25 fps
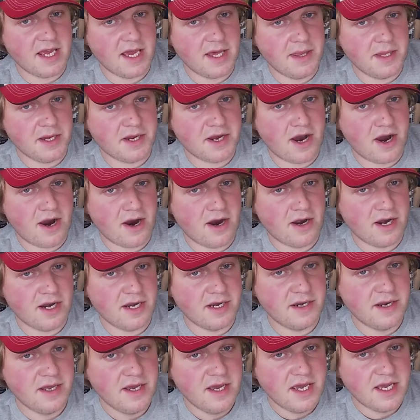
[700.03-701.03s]
get in the car
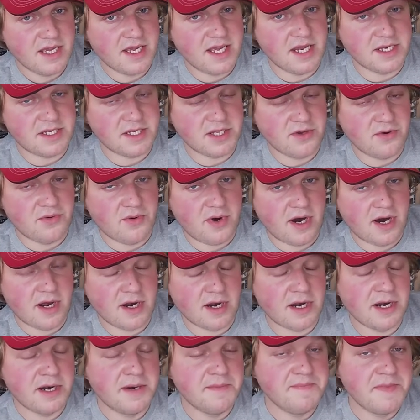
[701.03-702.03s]
and get to the
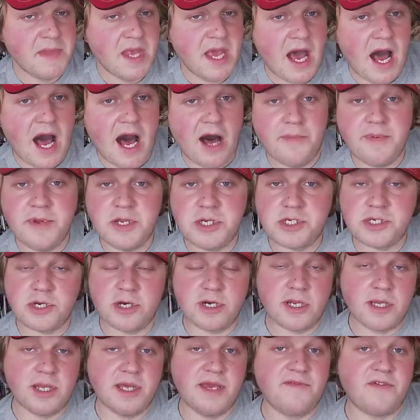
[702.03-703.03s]
water. I'll be
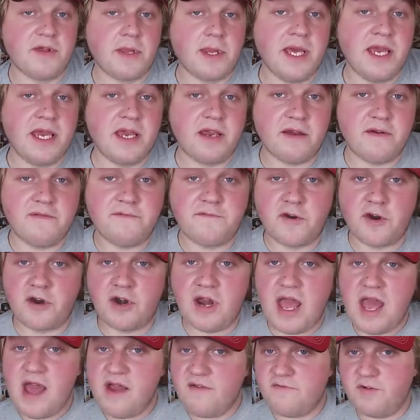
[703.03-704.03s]
sure to leave a link
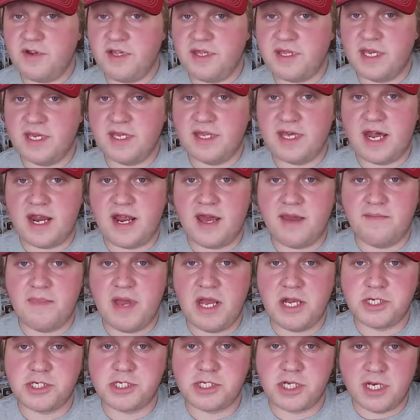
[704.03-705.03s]
for everything that I
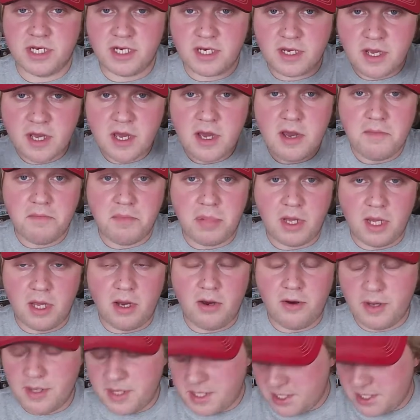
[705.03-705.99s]
mentioned below